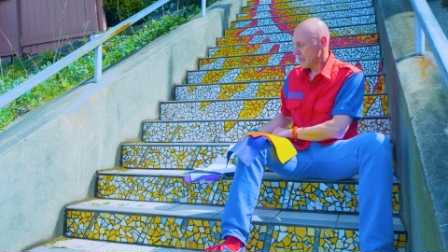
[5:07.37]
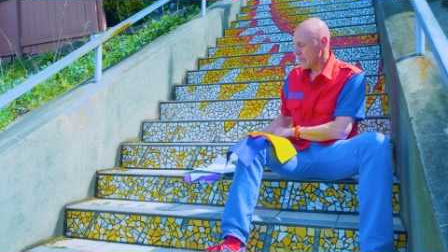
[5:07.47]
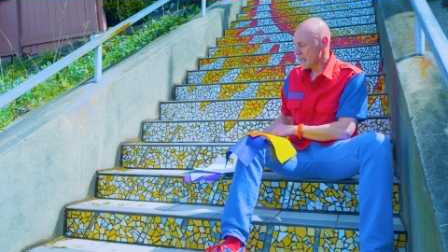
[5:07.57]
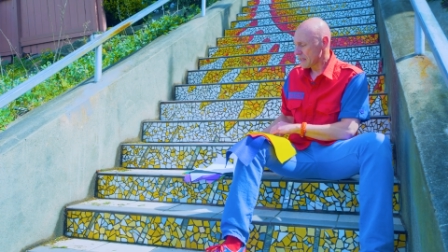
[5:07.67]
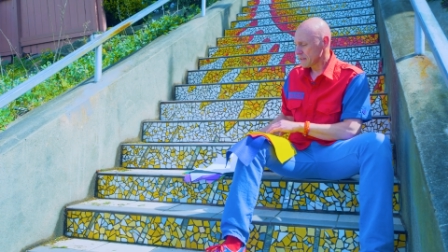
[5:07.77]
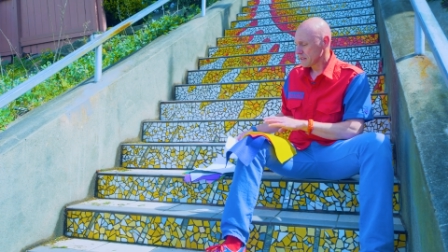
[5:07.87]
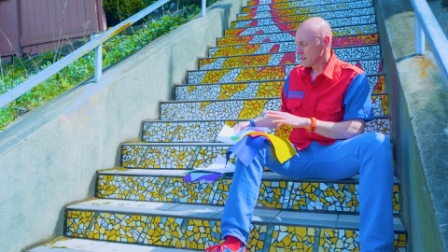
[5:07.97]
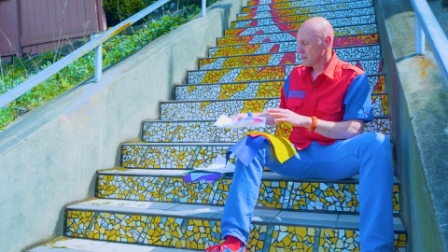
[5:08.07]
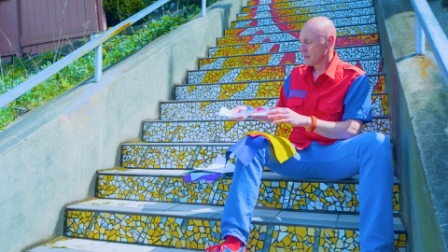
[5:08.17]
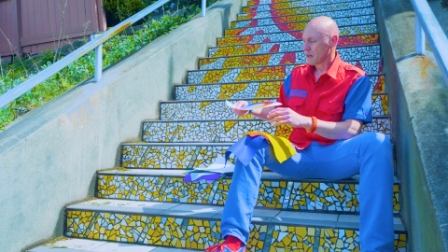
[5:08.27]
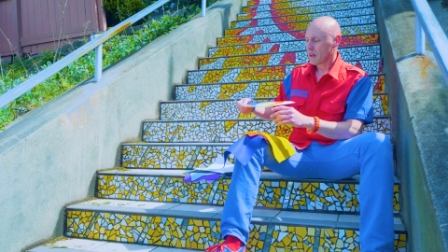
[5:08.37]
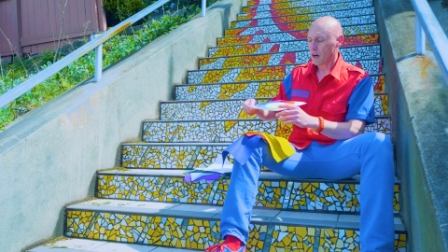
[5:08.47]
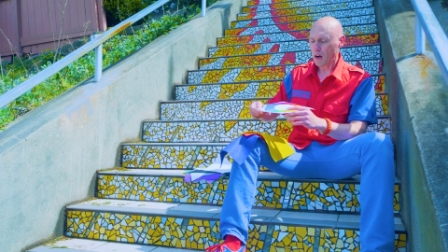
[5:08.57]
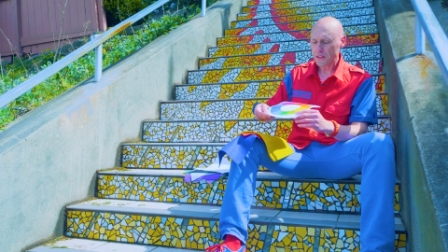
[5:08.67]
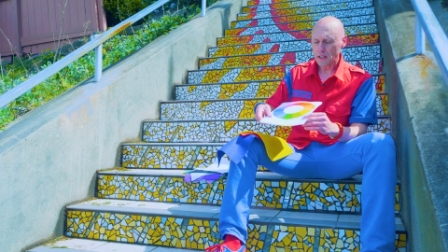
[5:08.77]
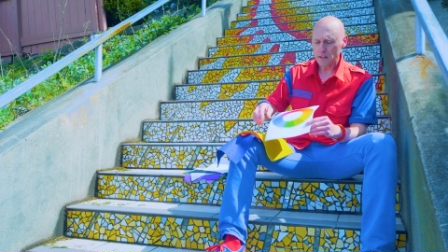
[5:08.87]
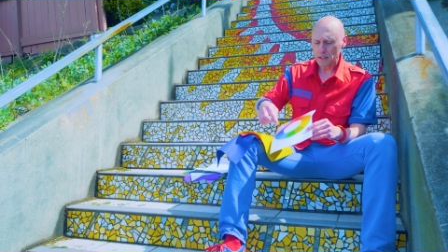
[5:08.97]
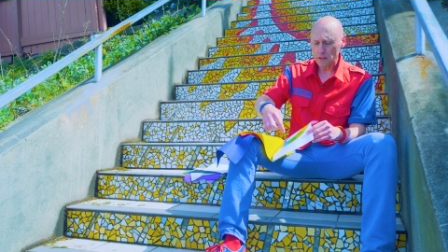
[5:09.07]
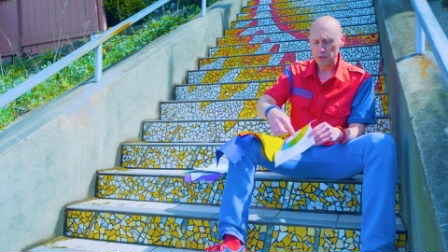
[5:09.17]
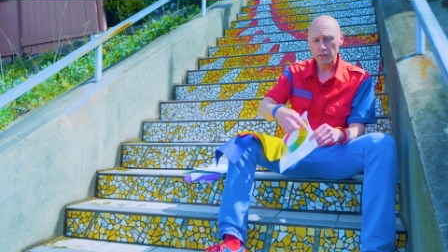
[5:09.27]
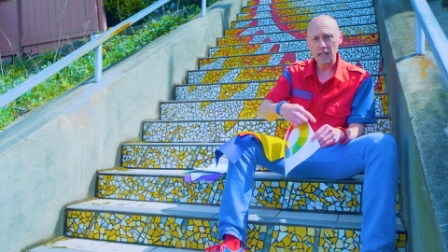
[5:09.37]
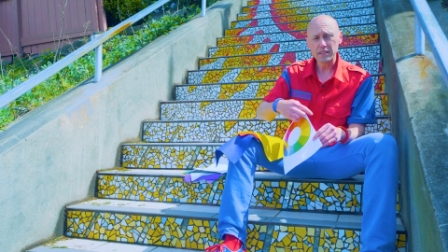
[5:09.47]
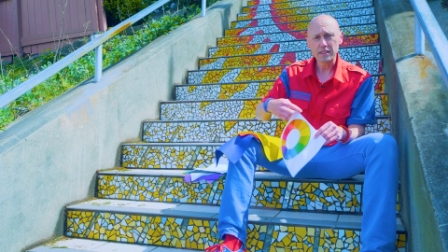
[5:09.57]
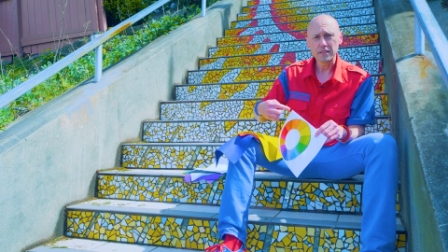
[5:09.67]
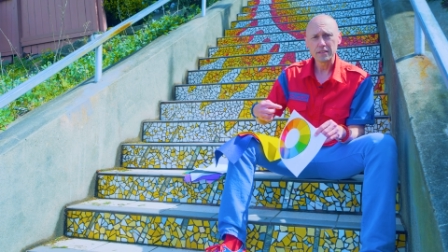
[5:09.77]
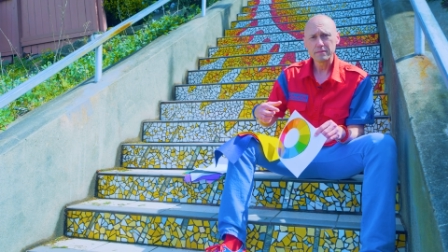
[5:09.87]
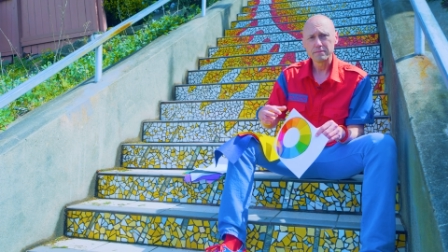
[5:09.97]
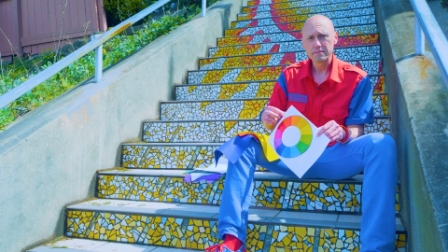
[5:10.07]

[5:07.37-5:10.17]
And All the other colors around here